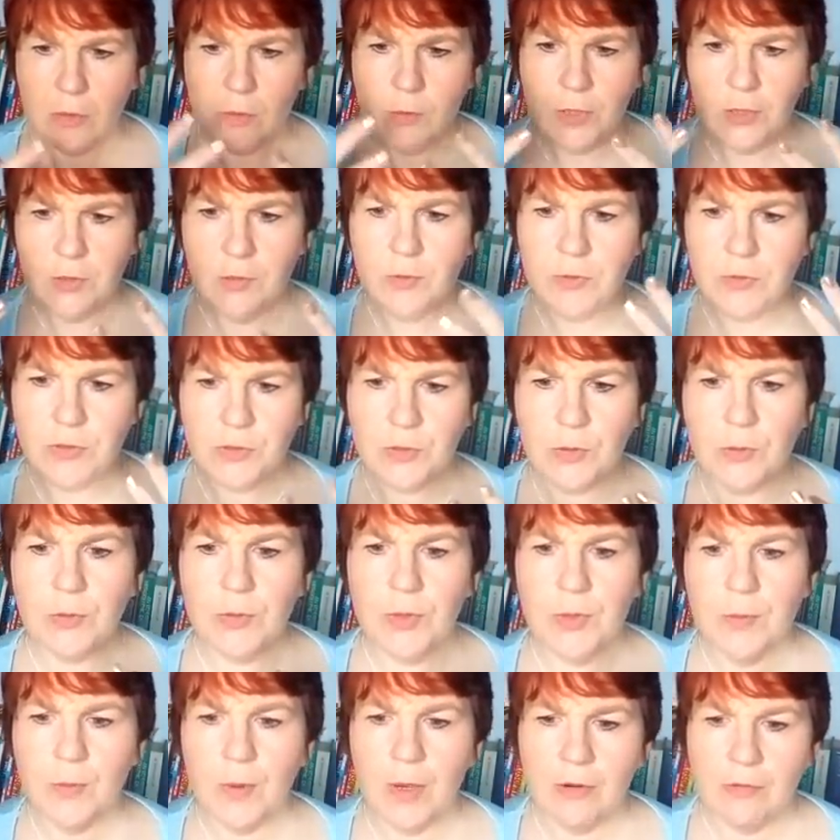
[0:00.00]
when you're at
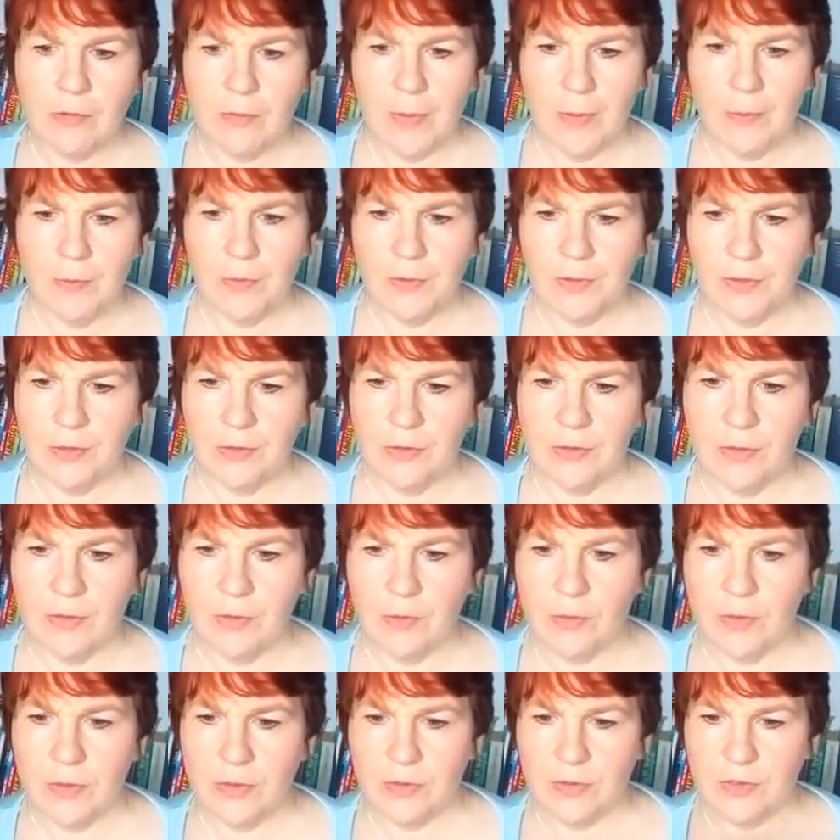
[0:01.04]
school you might remember that
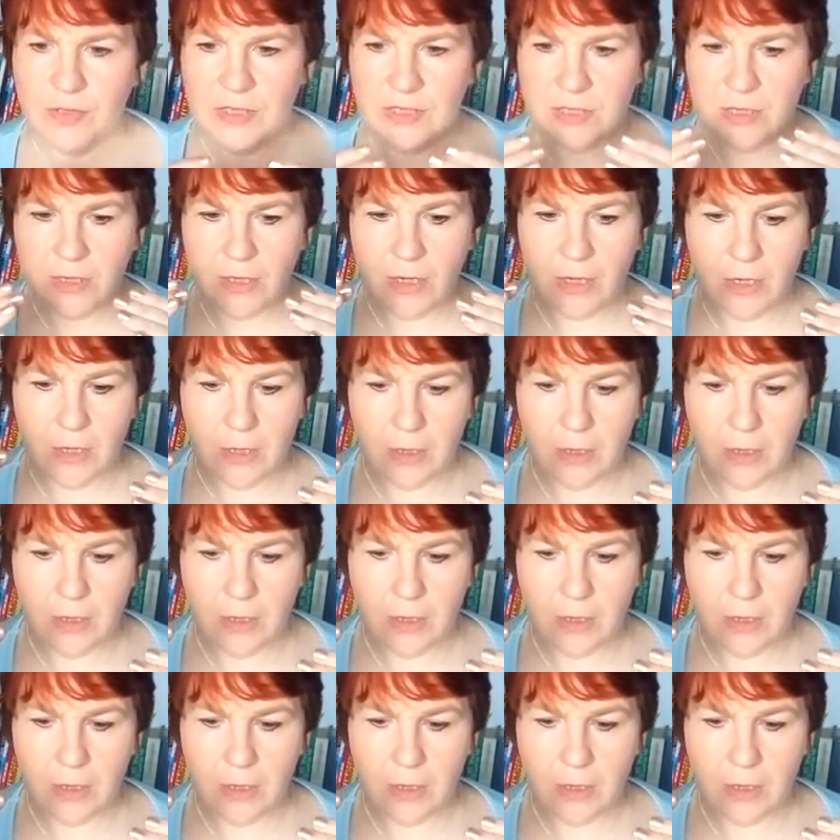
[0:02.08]
there was